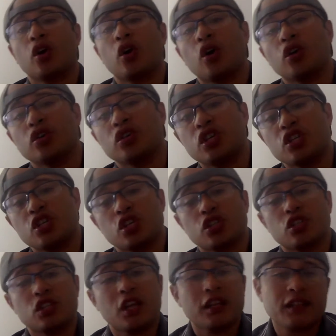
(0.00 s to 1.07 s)

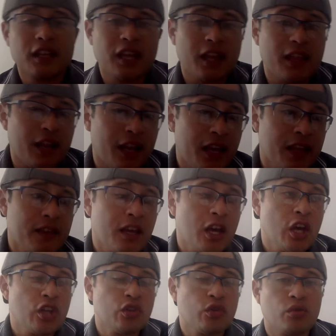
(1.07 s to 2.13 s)
conditions that can lead
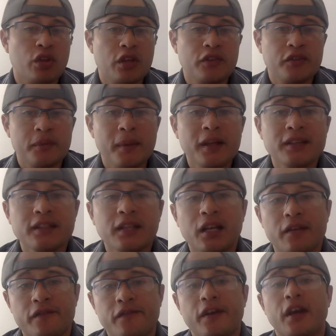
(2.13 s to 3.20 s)
to detrimental
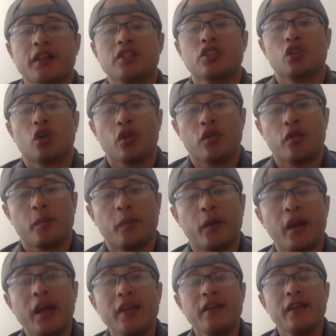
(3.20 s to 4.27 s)
effects on the
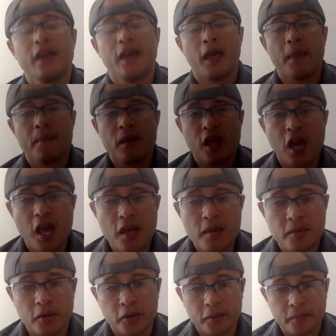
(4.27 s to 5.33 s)
brain and
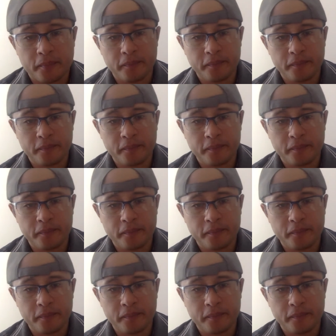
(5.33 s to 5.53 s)
behavior.